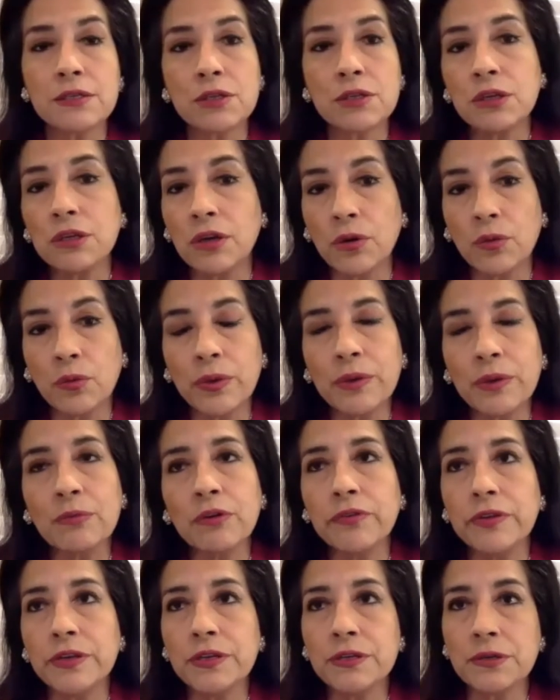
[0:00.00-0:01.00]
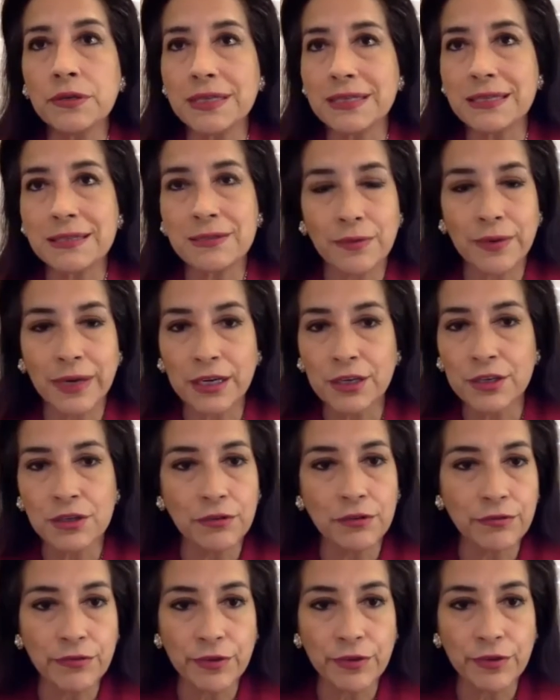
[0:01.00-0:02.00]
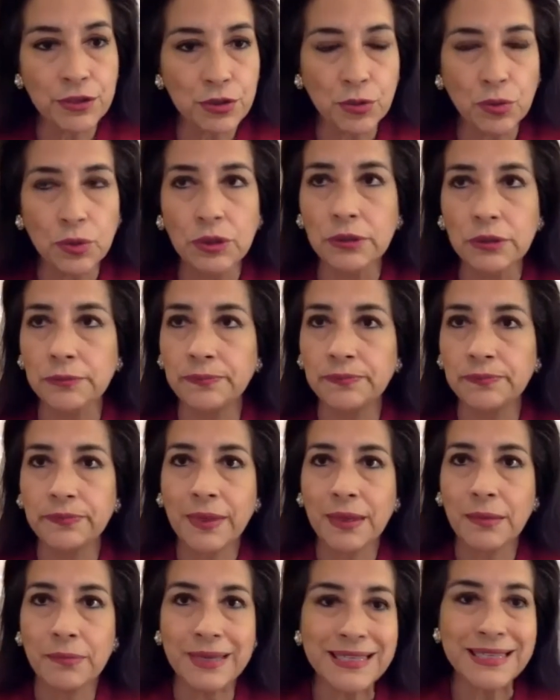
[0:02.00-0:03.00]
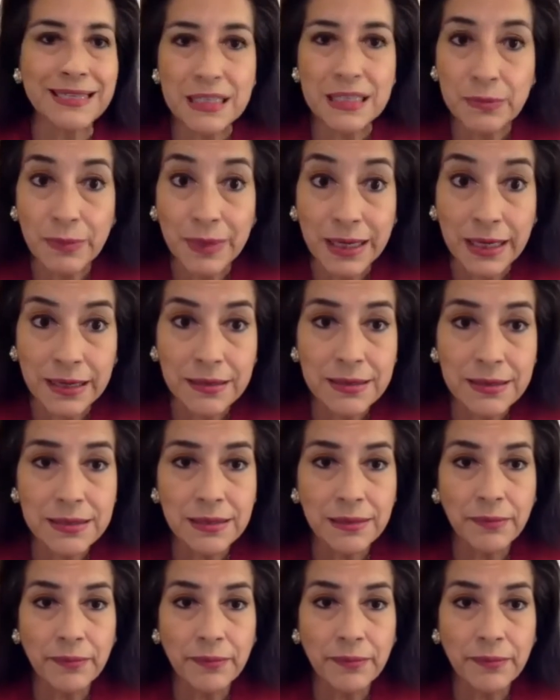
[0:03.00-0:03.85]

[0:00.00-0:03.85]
you know, we move into this direction of virtual business meetings.